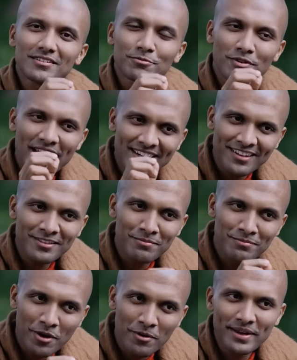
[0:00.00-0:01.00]
Right at the
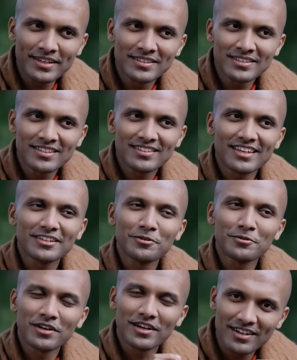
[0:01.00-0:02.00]
moment that
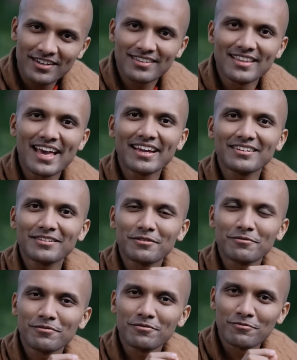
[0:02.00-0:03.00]
you heard that
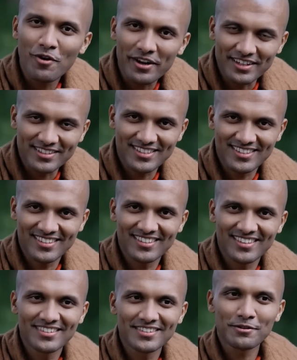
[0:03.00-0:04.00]
voice,
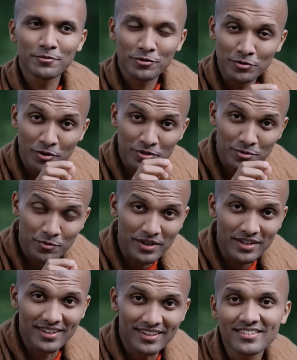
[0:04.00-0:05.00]
those
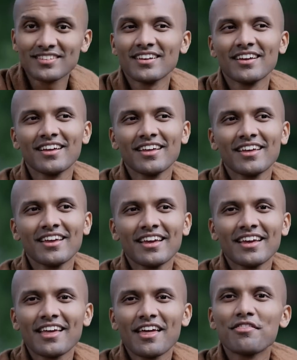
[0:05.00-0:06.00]
words,
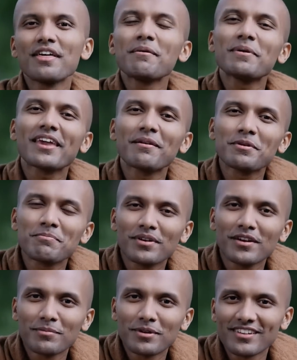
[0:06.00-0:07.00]
they became
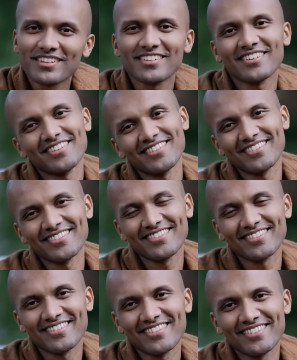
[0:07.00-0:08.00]
impermanent,
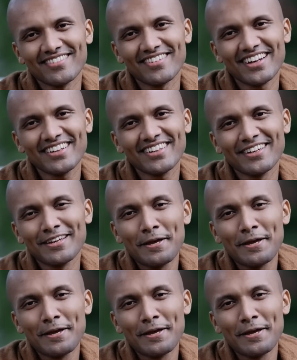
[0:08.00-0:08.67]
right?